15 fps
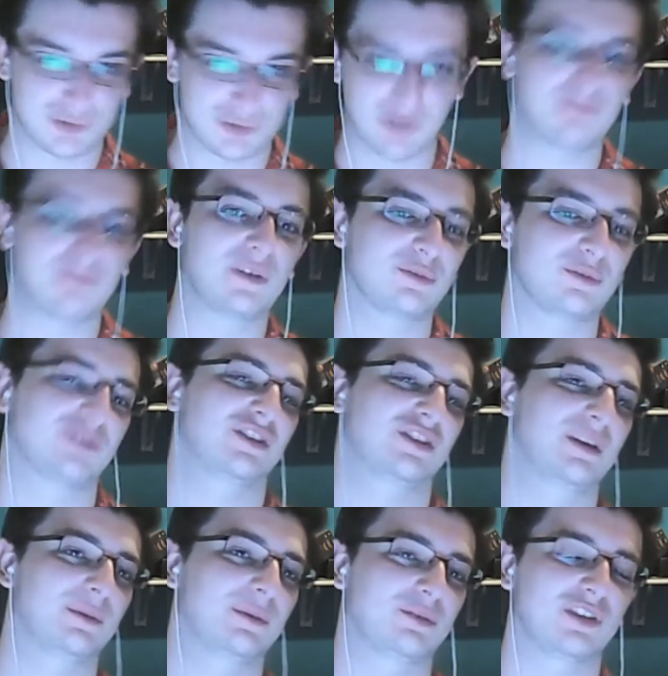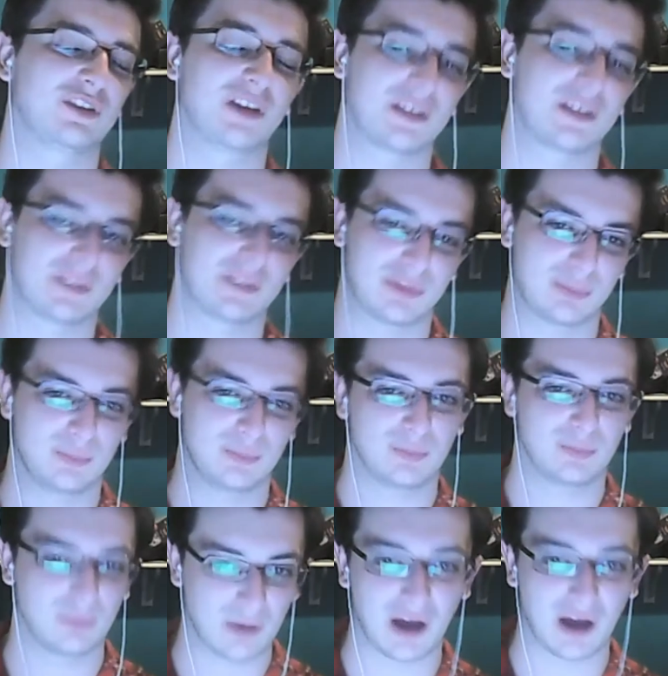So for him to actually come up to 9th,
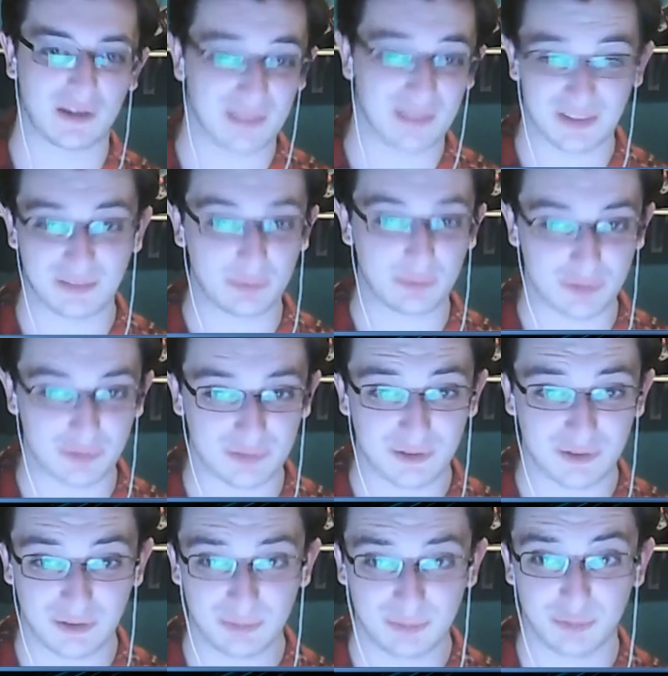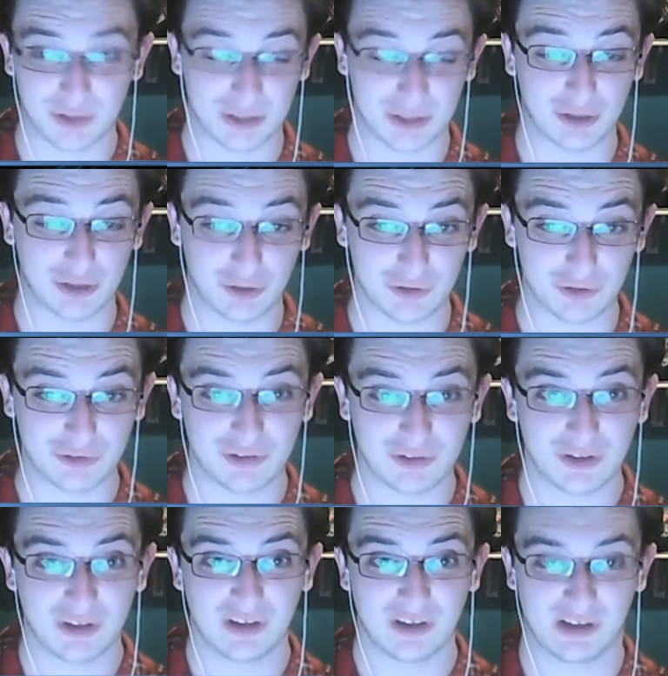I think was pretty good,
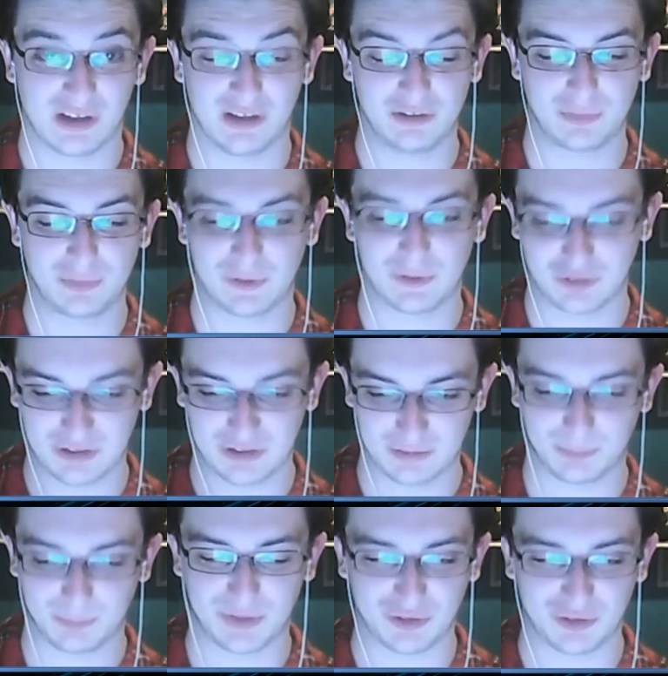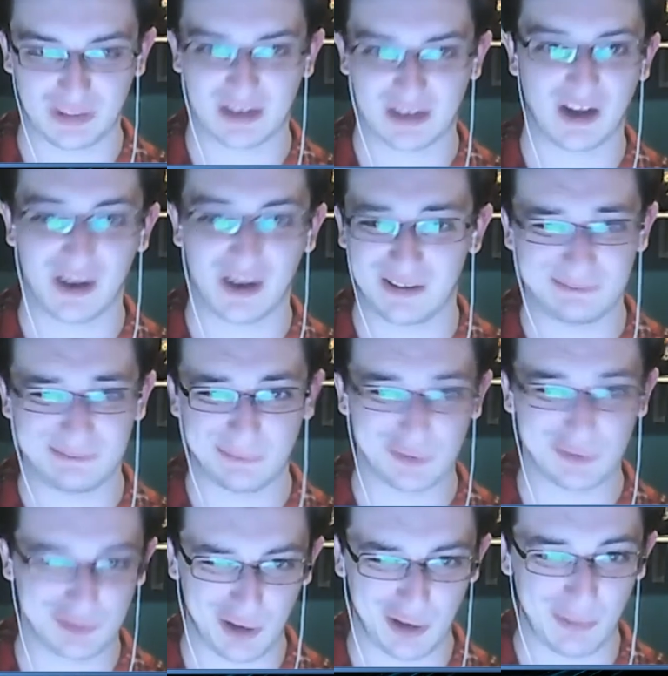especially because their car
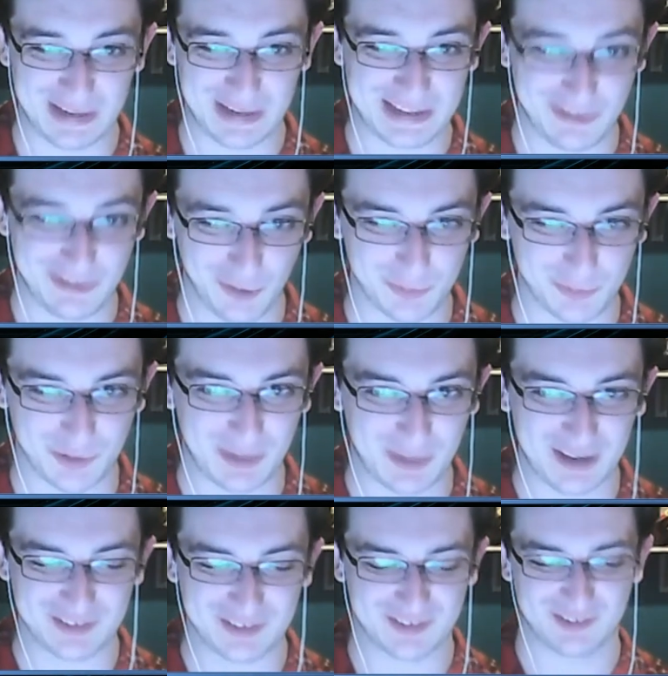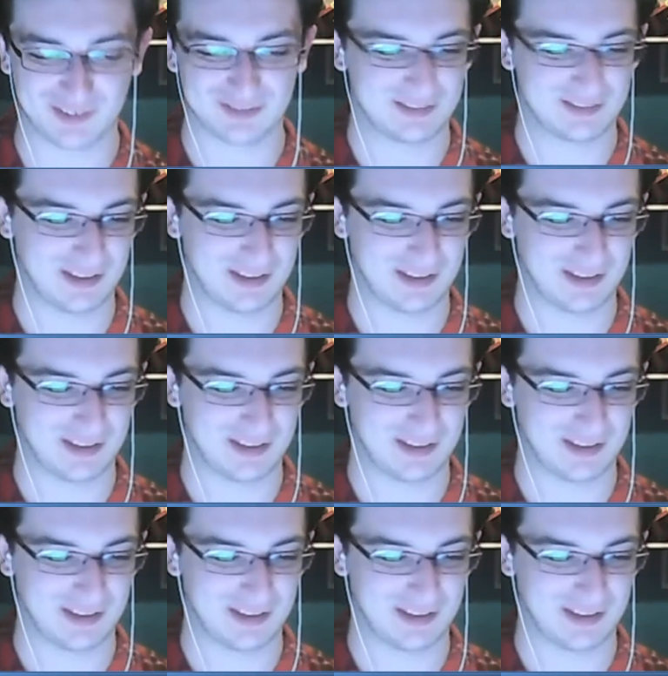was nowhere near optimized